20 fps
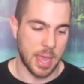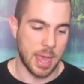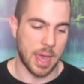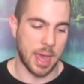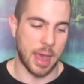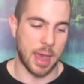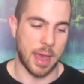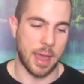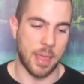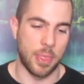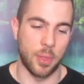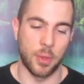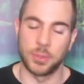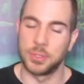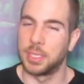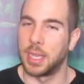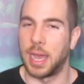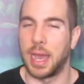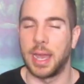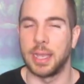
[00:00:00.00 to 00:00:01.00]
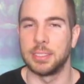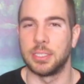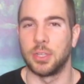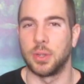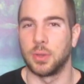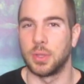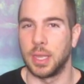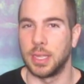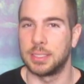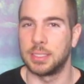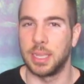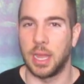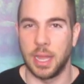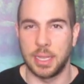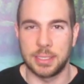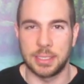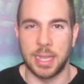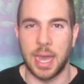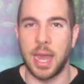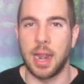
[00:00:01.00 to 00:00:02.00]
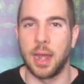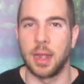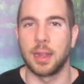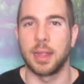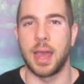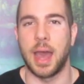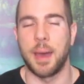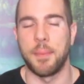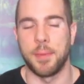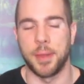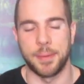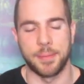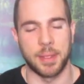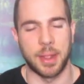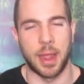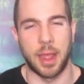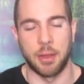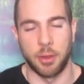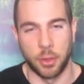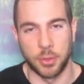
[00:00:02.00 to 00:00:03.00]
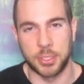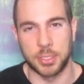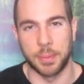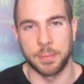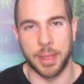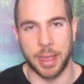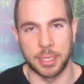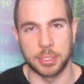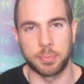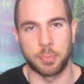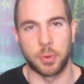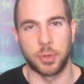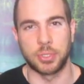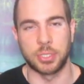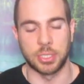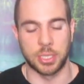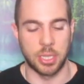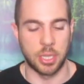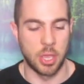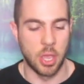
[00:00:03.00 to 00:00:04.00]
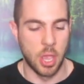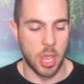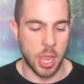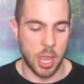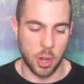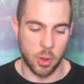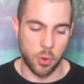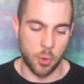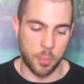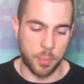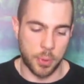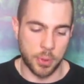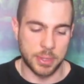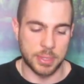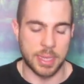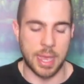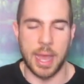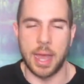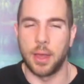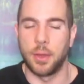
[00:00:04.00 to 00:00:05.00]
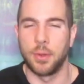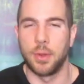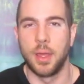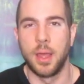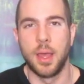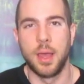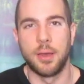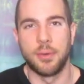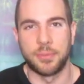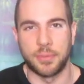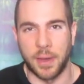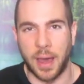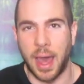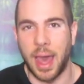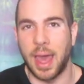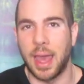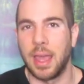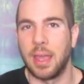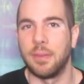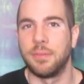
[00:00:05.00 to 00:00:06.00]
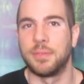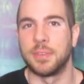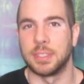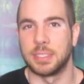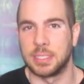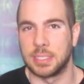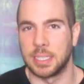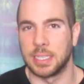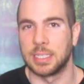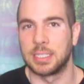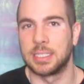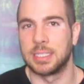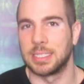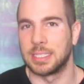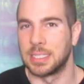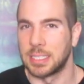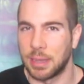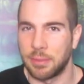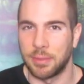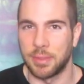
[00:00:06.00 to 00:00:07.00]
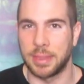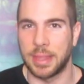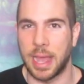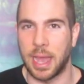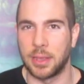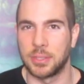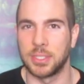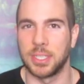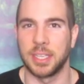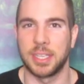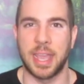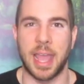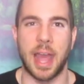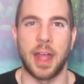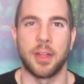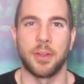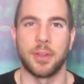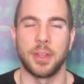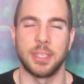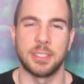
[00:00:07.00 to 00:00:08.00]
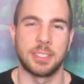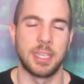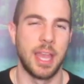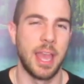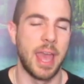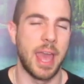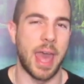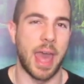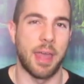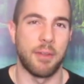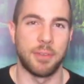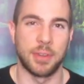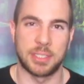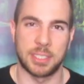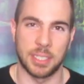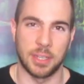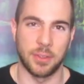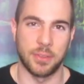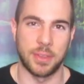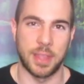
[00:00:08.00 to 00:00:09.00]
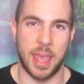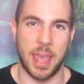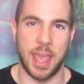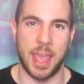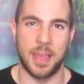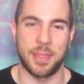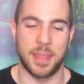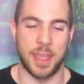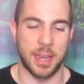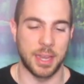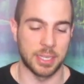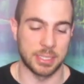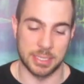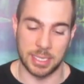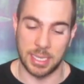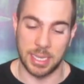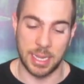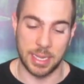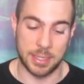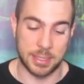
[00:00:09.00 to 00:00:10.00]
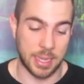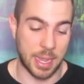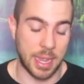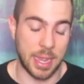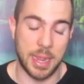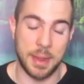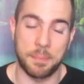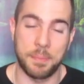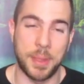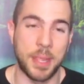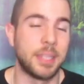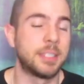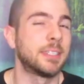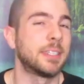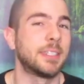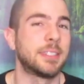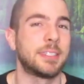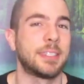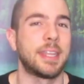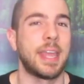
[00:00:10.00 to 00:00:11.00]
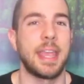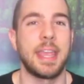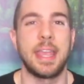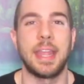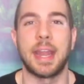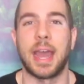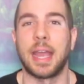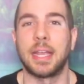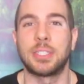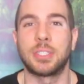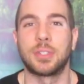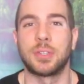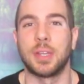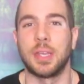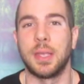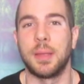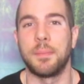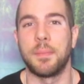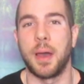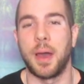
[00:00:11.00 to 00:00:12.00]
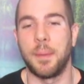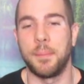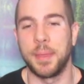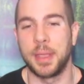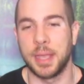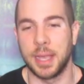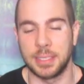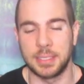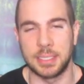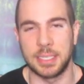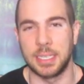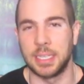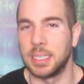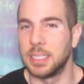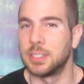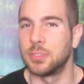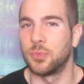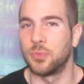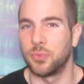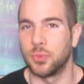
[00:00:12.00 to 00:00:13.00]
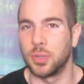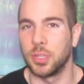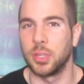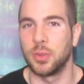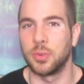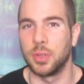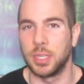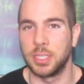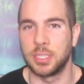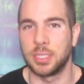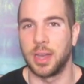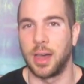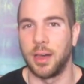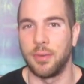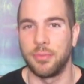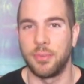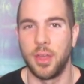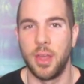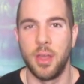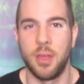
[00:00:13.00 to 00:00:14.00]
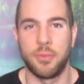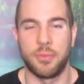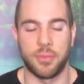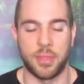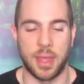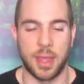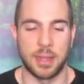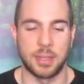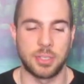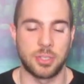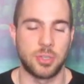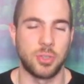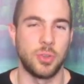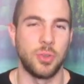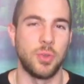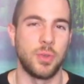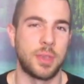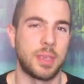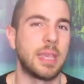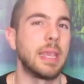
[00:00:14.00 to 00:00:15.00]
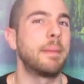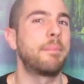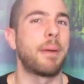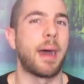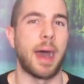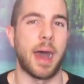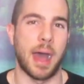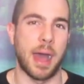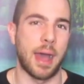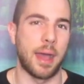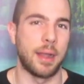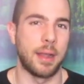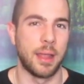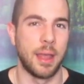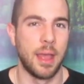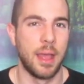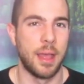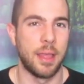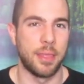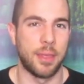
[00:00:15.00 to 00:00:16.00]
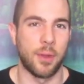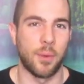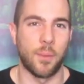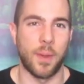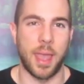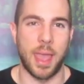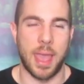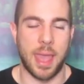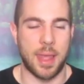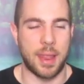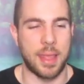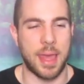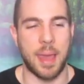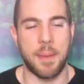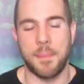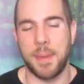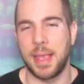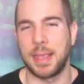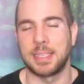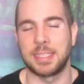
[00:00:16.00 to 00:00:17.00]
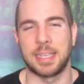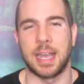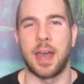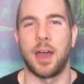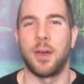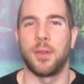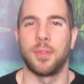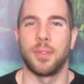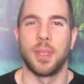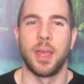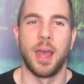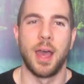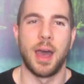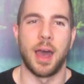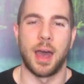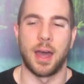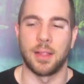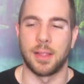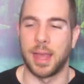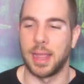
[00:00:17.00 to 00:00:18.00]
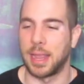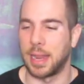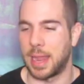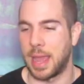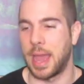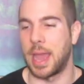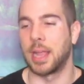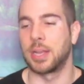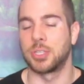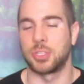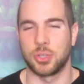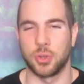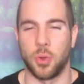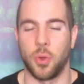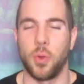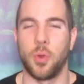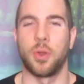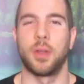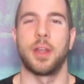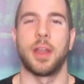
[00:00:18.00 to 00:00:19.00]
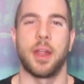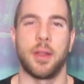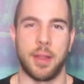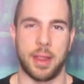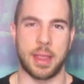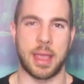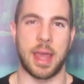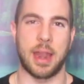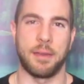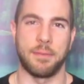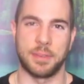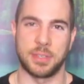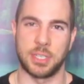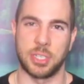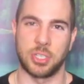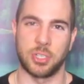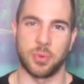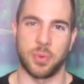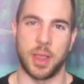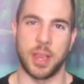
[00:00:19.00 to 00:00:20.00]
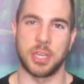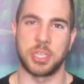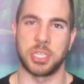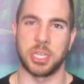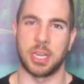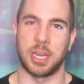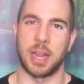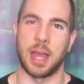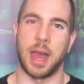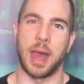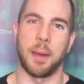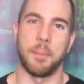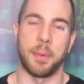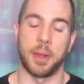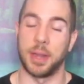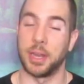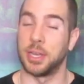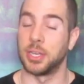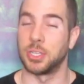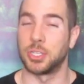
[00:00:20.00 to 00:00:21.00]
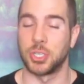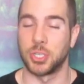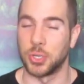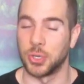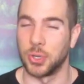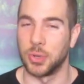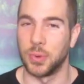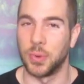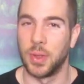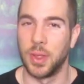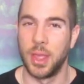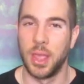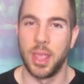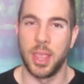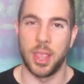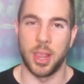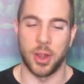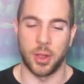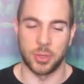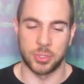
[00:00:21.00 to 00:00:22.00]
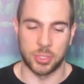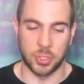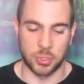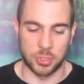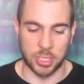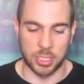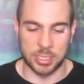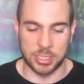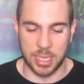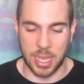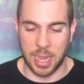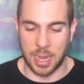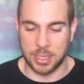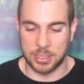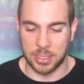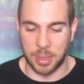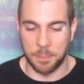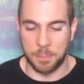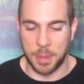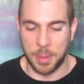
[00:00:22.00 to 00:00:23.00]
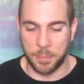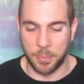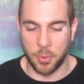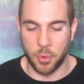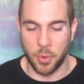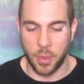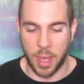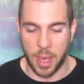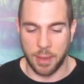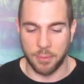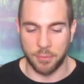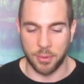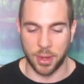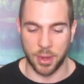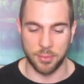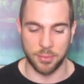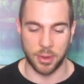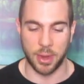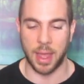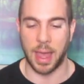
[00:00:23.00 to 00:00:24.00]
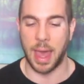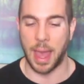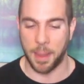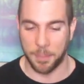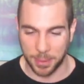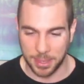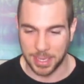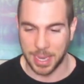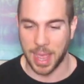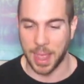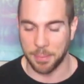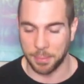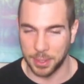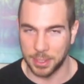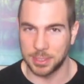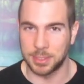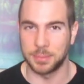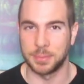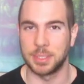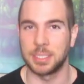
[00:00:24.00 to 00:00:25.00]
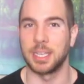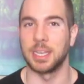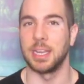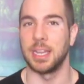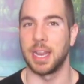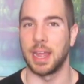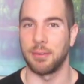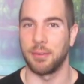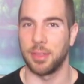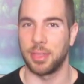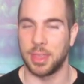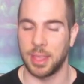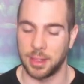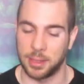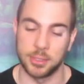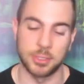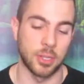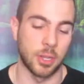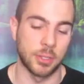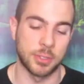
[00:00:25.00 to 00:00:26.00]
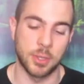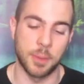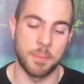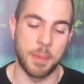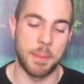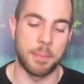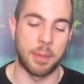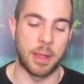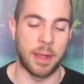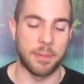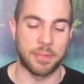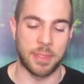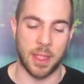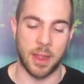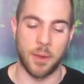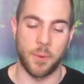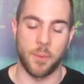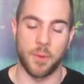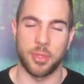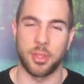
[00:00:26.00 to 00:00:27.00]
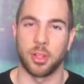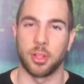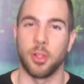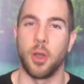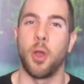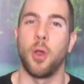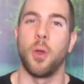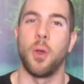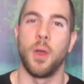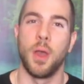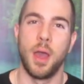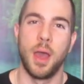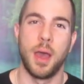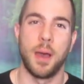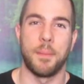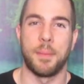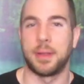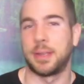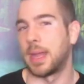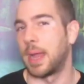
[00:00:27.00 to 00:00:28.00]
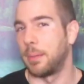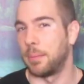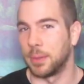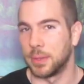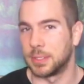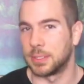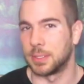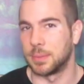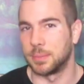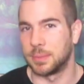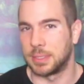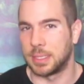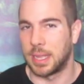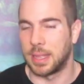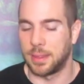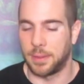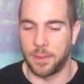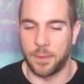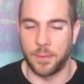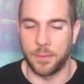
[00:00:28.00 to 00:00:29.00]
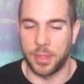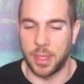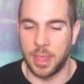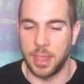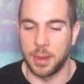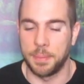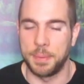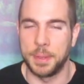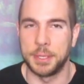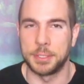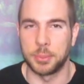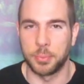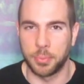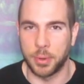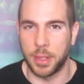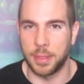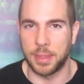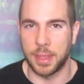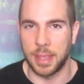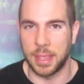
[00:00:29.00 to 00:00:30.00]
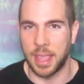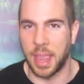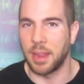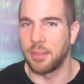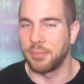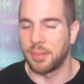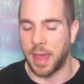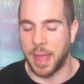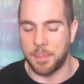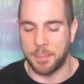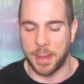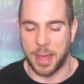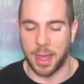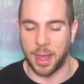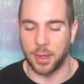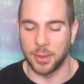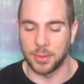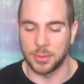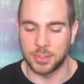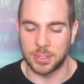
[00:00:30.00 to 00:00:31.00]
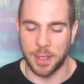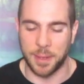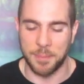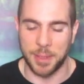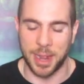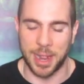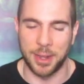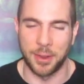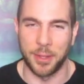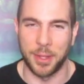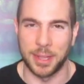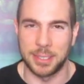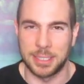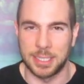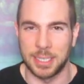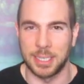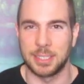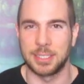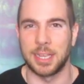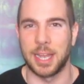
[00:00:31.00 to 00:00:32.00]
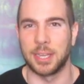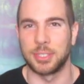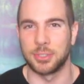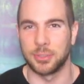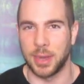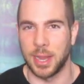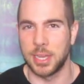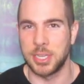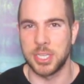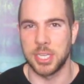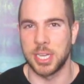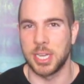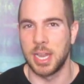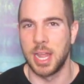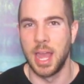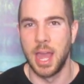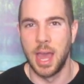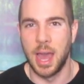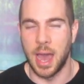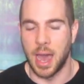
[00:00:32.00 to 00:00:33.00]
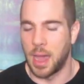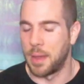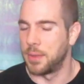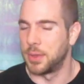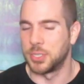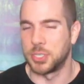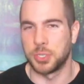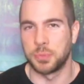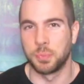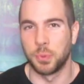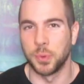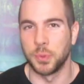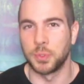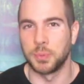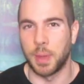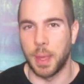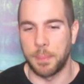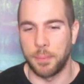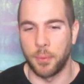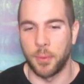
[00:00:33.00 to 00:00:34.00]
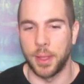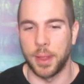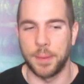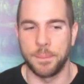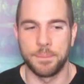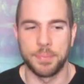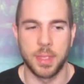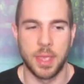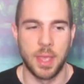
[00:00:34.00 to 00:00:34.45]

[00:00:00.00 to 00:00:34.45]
Uh, and those guys, you know, it's it's not uncommon. And I know some guys personally, you know, who put down five to six to seven thousand calories every single day, and they just eat they eat pizzas and they eat ice cream uh, because it is really really tough for them to keep on their way. And that may sound uh, like an extraordinary kind of a situation, uh, but it is true. You know, so just like some people who have very, very high metabolisms can eat everything, there's also people out there with low metabolisms that, you know, they eat a piece of bread and they gain five pounds. I mean, I know that's an exaggeration, uh, but it just proves my point.